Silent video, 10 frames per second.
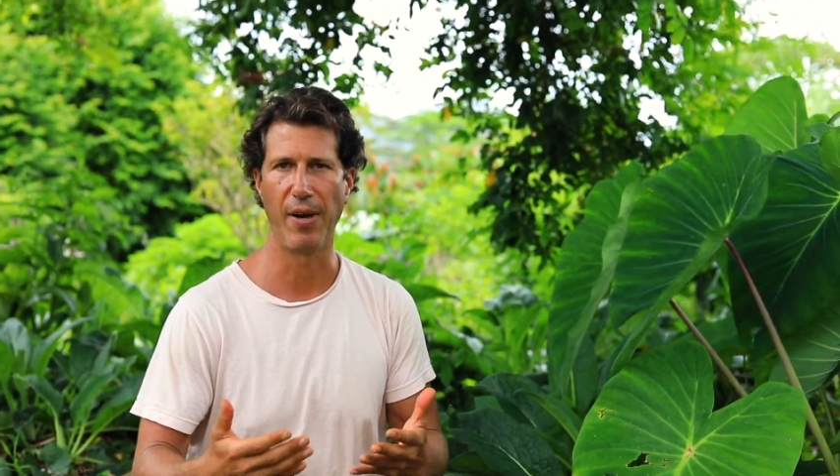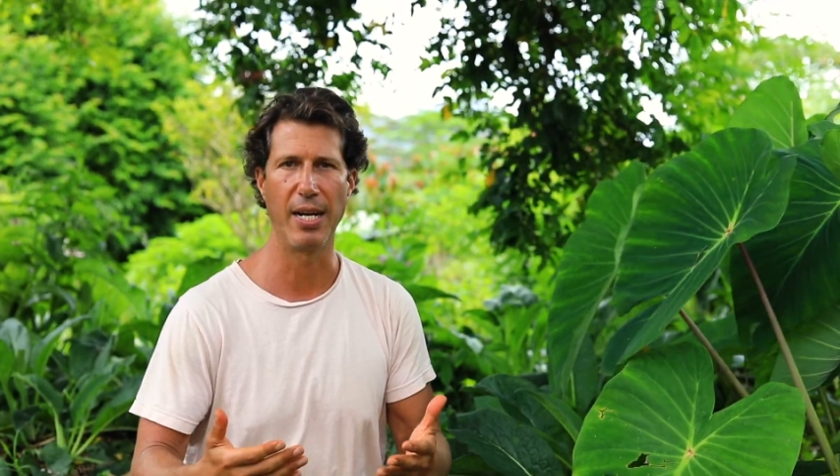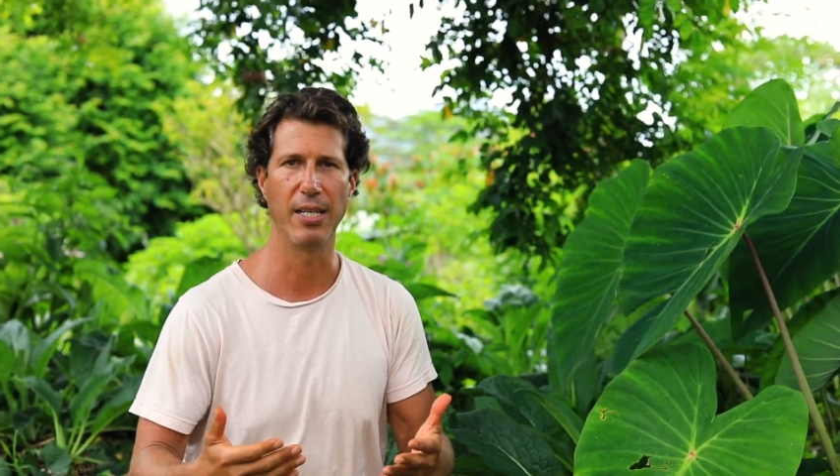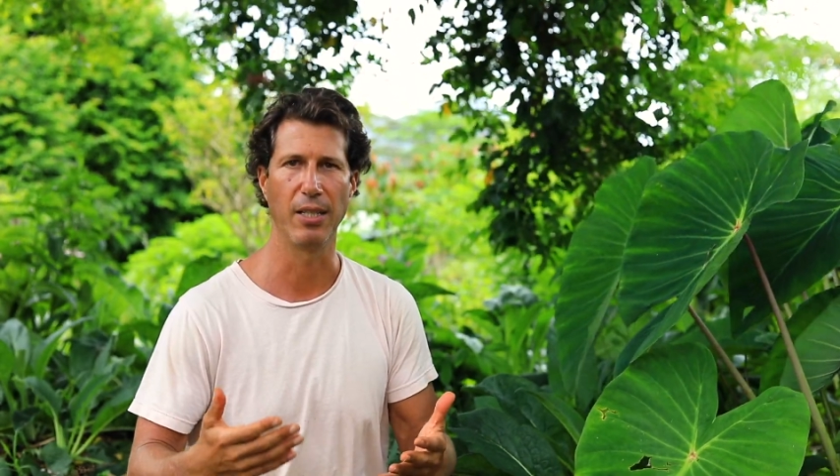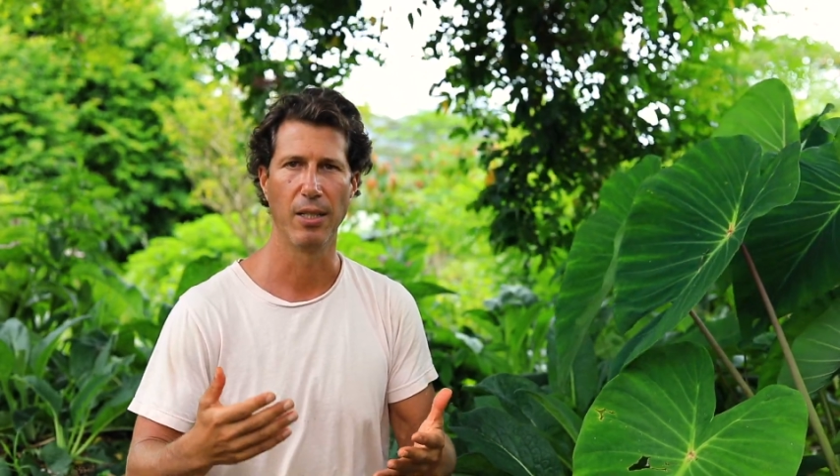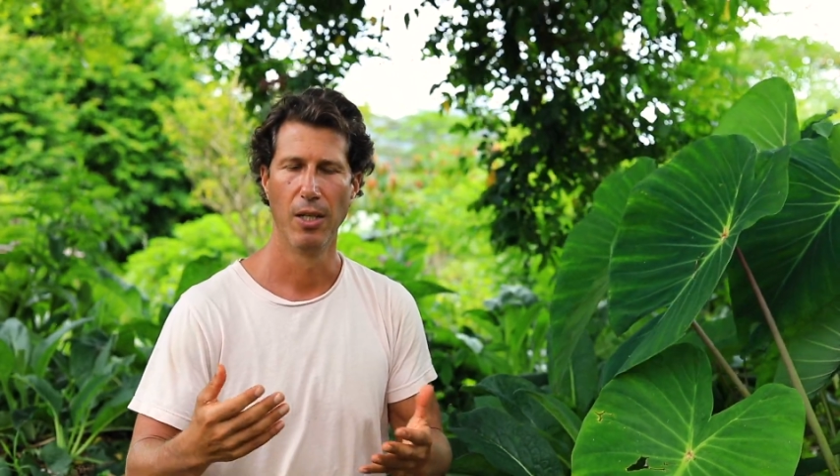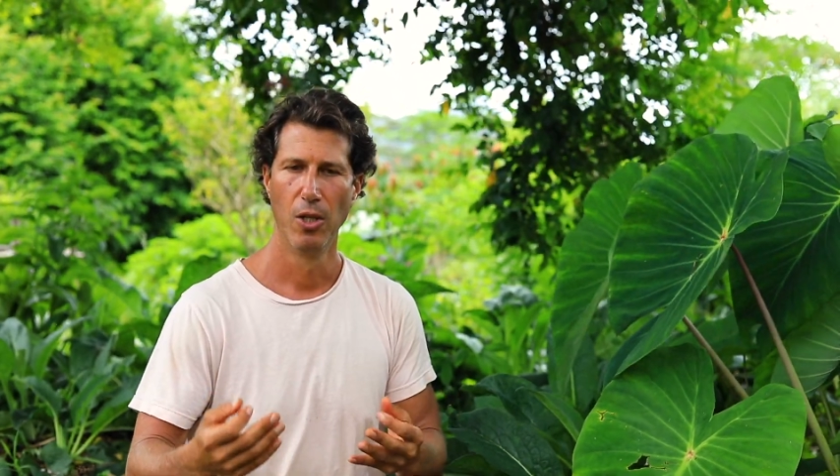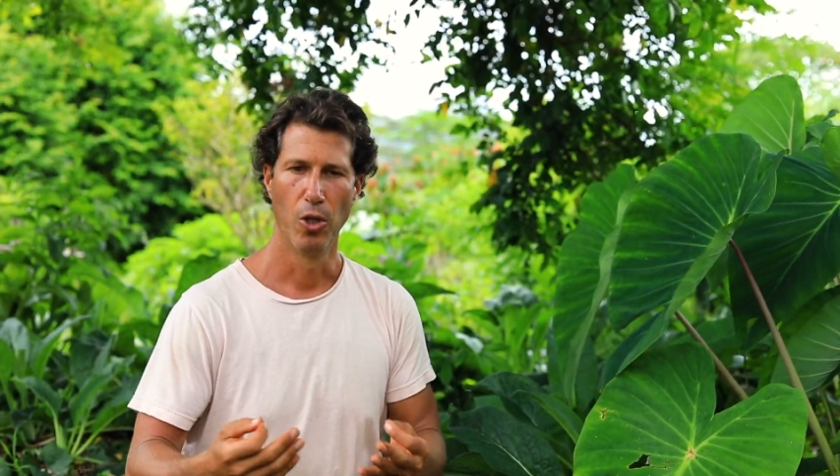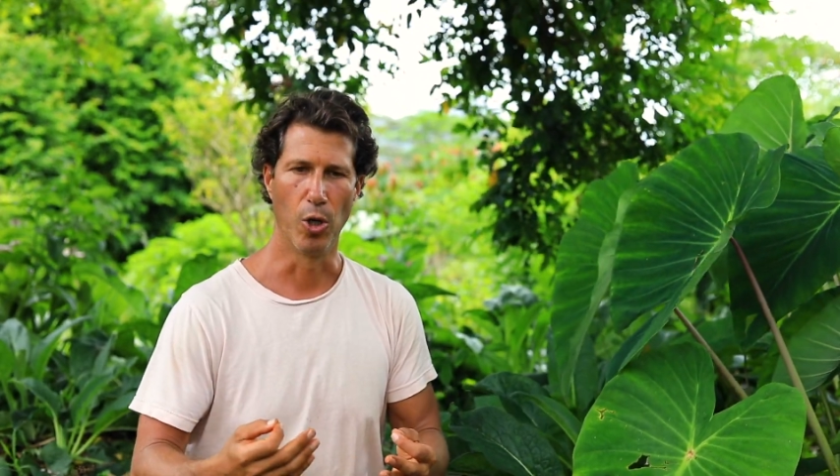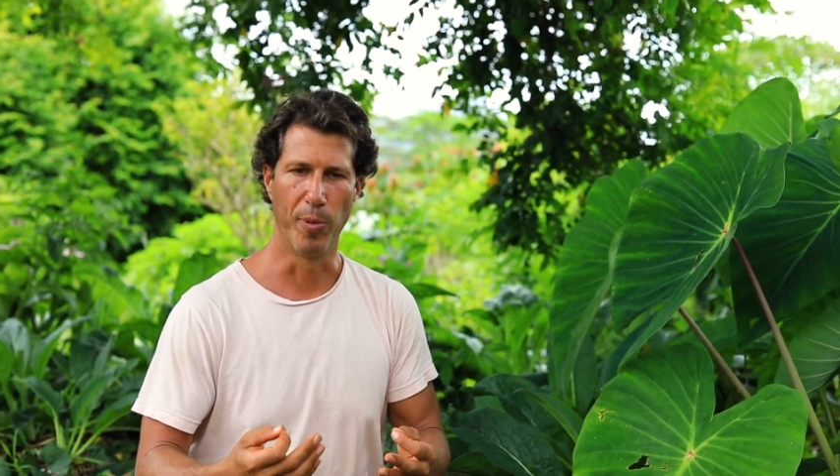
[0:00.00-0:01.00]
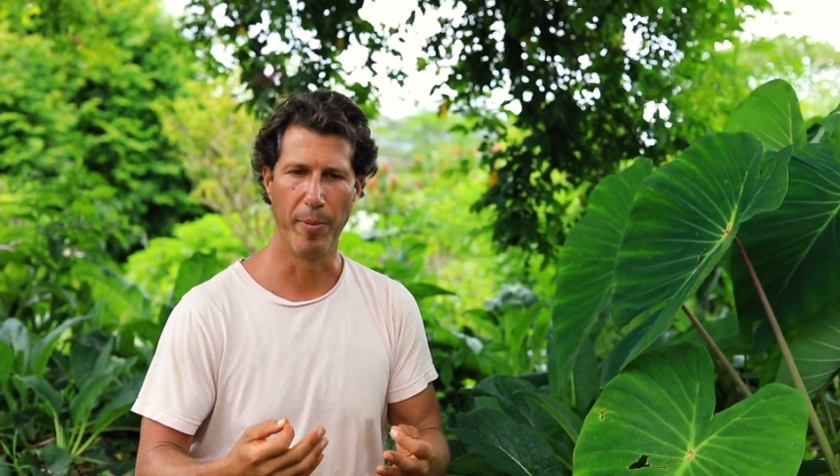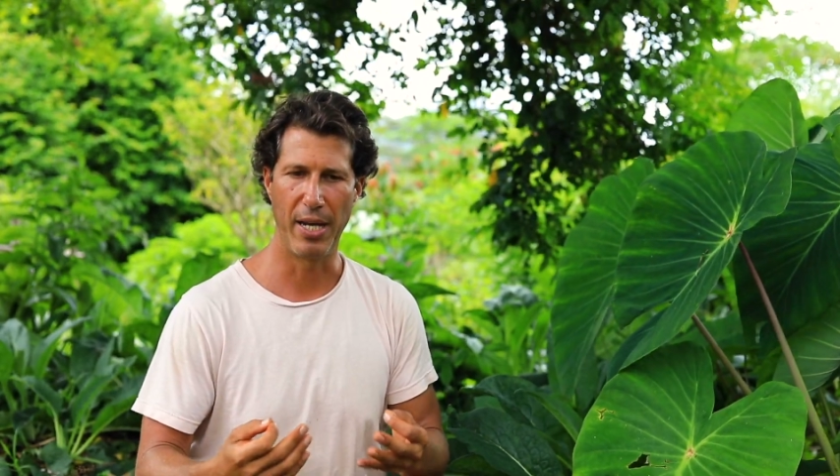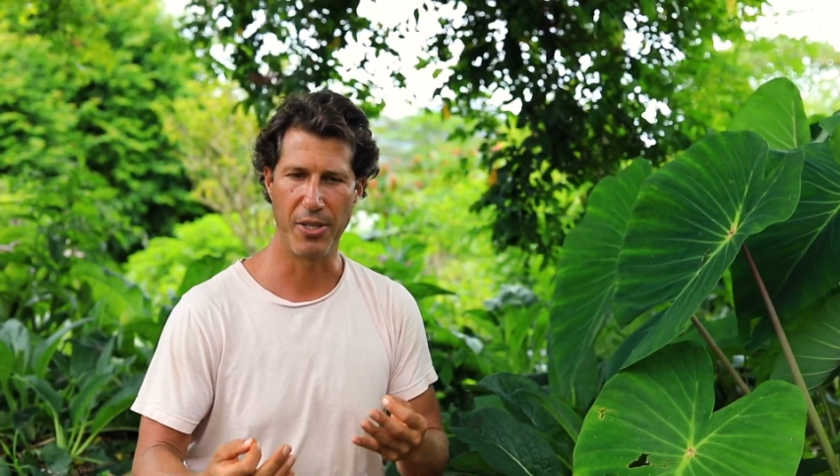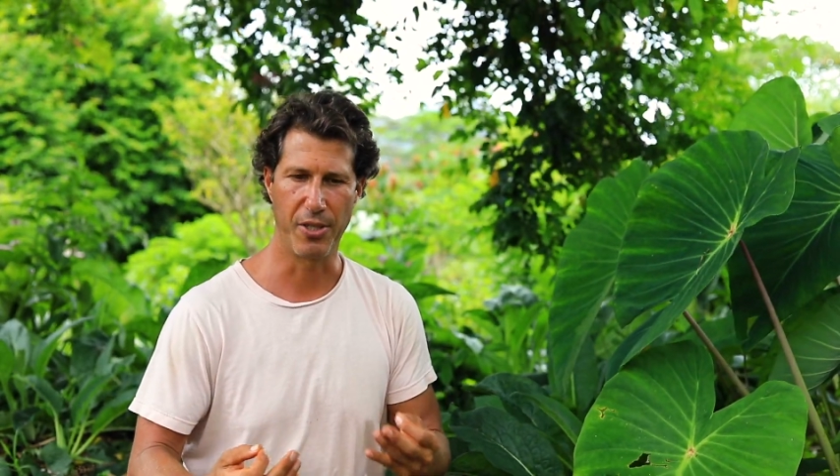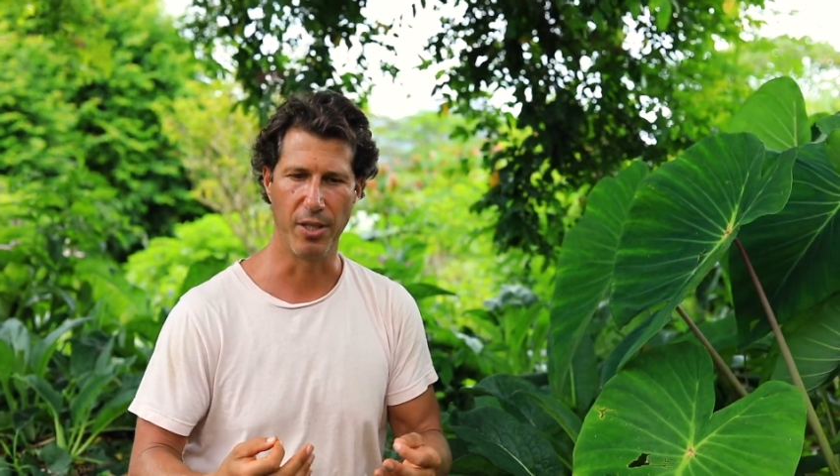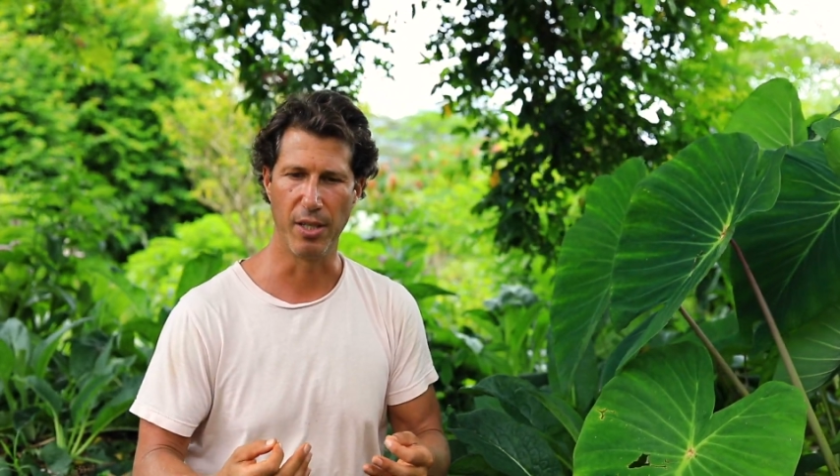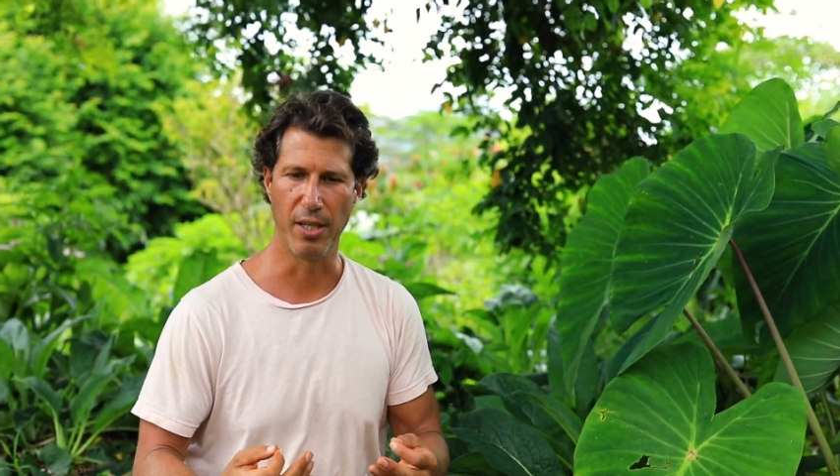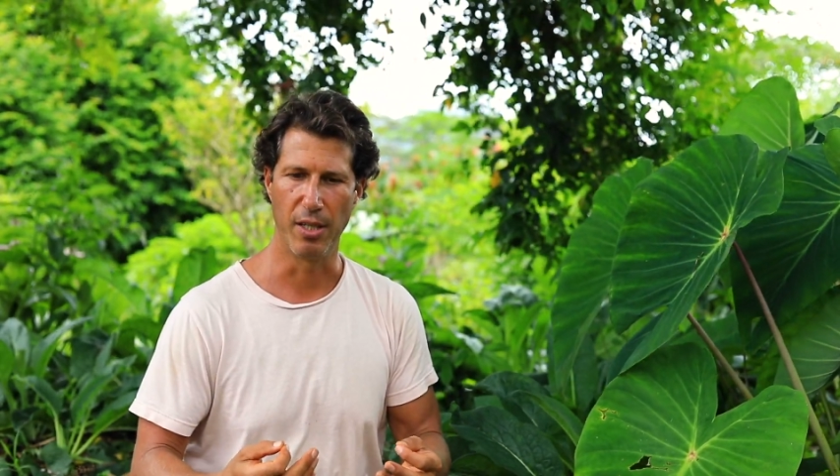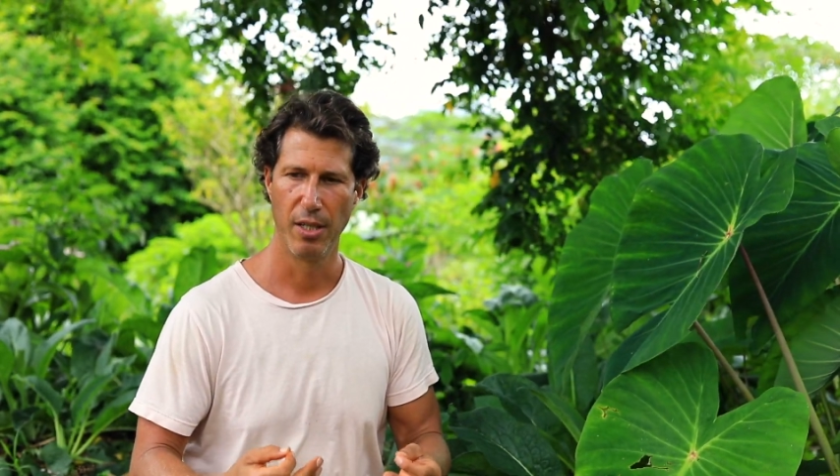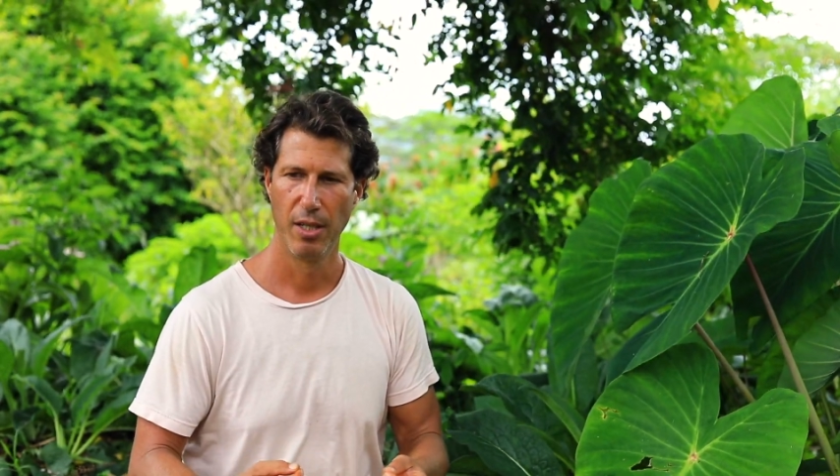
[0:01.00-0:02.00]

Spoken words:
finding herbal medicine that